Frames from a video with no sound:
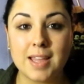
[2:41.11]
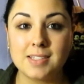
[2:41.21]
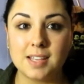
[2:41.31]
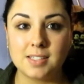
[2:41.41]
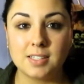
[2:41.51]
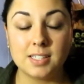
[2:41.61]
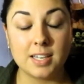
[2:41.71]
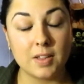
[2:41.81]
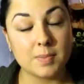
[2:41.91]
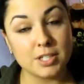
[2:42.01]
and technically
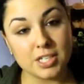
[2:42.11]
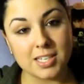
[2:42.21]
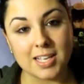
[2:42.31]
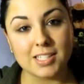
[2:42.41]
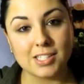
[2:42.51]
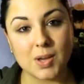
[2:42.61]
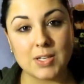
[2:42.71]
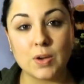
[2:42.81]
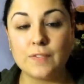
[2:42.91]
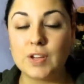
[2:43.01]
today was my cheat day, so I
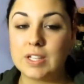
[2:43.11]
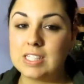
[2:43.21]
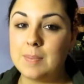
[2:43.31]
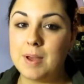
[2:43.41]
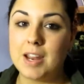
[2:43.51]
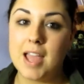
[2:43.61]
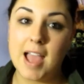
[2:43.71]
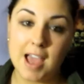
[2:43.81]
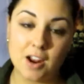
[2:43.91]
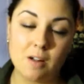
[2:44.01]
don't feel guilty about it
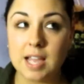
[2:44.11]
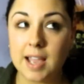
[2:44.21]
at all.